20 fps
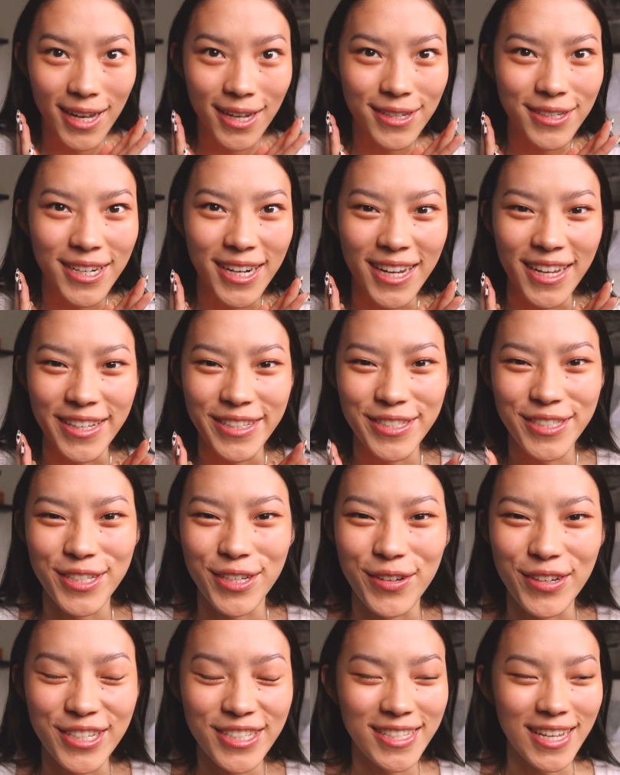All right,
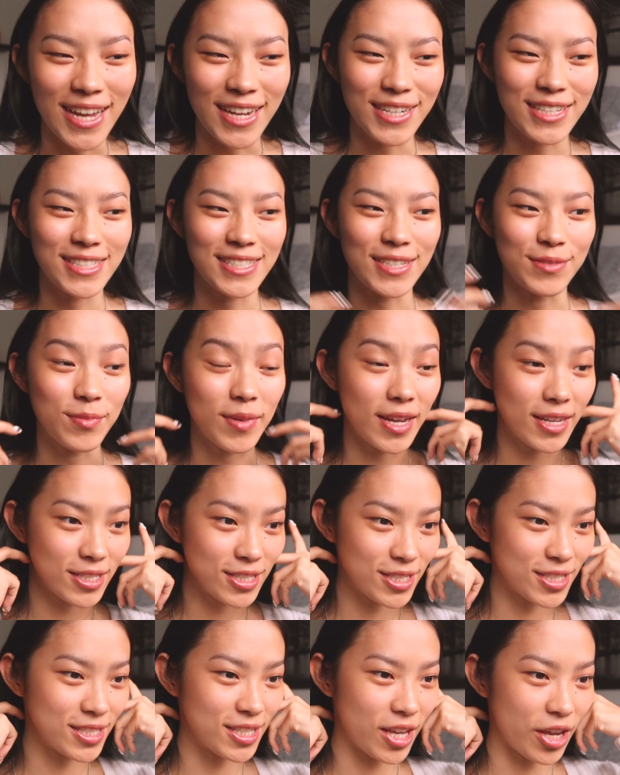so I just added some
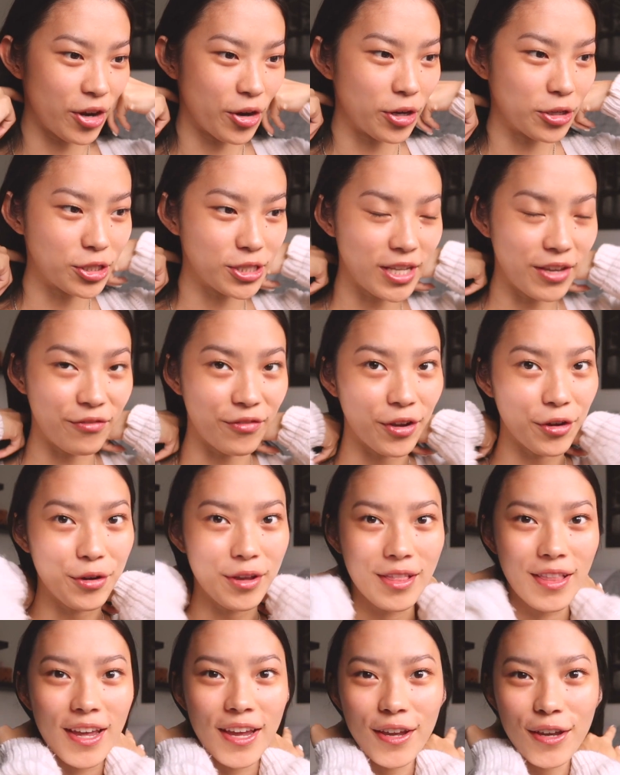mascara, just a
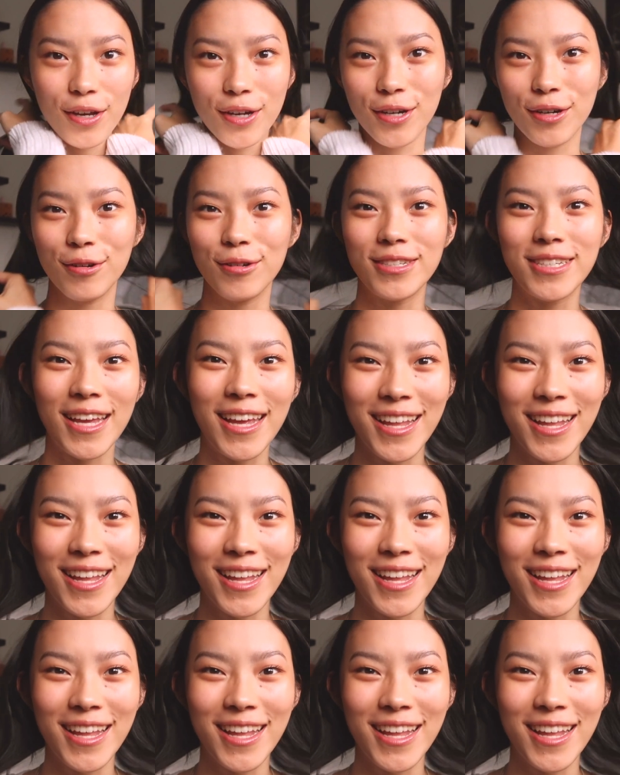very light coat.